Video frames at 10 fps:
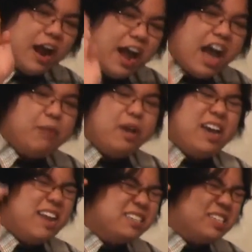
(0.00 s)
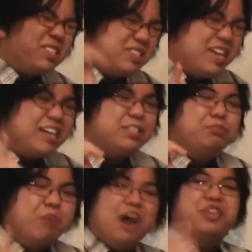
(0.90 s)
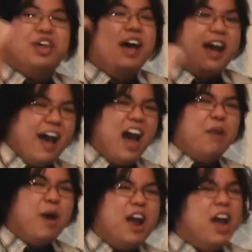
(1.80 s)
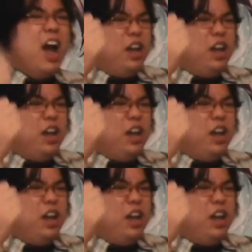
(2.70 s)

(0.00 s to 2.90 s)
anime. It is a 6-month anime.